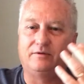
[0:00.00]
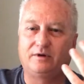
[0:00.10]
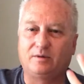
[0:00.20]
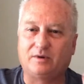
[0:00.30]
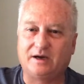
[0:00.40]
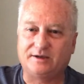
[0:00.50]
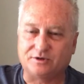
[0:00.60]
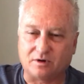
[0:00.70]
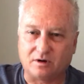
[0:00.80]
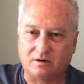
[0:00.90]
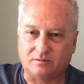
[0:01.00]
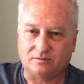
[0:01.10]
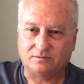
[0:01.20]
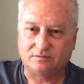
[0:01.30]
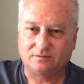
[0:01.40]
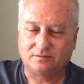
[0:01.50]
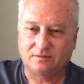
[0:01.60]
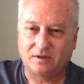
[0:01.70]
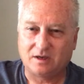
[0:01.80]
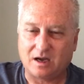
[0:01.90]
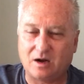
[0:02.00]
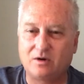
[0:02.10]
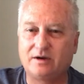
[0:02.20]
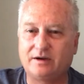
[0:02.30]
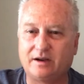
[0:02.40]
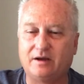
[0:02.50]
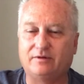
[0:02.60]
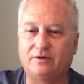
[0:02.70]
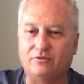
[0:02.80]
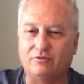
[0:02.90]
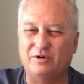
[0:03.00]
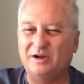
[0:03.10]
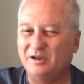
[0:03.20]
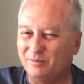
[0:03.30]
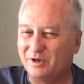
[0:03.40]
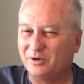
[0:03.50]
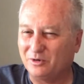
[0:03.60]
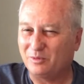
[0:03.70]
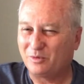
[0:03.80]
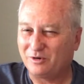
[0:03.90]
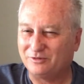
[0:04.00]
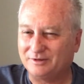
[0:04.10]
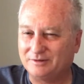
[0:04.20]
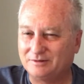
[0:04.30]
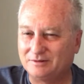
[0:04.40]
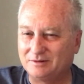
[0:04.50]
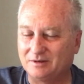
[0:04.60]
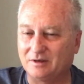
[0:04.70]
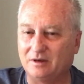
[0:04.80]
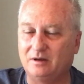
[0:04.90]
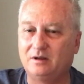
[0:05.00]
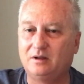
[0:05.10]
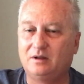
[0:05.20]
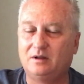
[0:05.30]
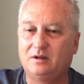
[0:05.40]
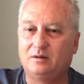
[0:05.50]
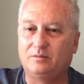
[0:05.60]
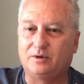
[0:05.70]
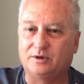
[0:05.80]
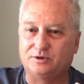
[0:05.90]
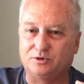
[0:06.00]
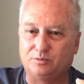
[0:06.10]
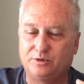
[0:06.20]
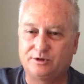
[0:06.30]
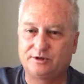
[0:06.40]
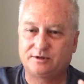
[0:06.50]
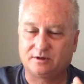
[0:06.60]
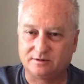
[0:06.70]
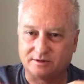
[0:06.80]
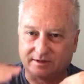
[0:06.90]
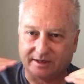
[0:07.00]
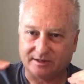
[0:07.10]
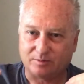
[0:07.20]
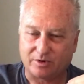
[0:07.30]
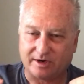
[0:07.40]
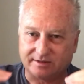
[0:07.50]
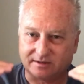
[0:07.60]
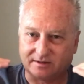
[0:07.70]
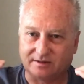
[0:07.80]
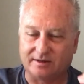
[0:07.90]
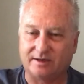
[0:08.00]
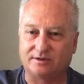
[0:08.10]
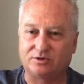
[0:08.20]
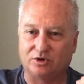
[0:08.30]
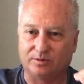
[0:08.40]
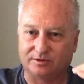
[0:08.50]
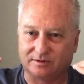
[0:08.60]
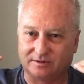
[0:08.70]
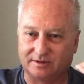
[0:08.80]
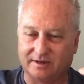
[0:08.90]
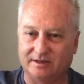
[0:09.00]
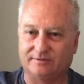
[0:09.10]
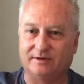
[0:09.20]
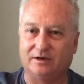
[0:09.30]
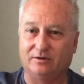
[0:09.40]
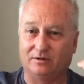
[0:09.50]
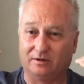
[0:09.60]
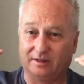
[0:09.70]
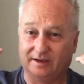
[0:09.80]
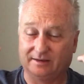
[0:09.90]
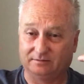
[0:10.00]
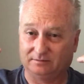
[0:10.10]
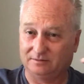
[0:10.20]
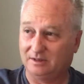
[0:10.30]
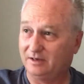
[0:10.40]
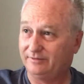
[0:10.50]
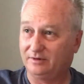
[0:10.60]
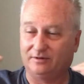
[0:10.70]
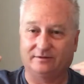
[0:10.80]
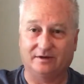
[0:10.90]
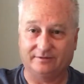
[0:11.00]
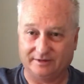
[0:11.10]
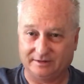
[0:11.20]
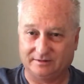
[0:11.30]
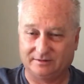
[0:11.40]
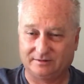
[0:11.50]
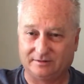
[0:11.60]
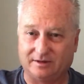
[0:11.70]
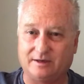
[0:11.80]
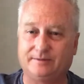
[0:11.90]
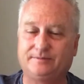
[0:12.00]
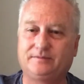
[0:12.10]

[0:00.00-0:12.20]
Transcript: If you're going to buy it as your home, how can it ever really make you a profit? Okay, because you purchase it on today's price and today's terms and today's value on that level of living, right?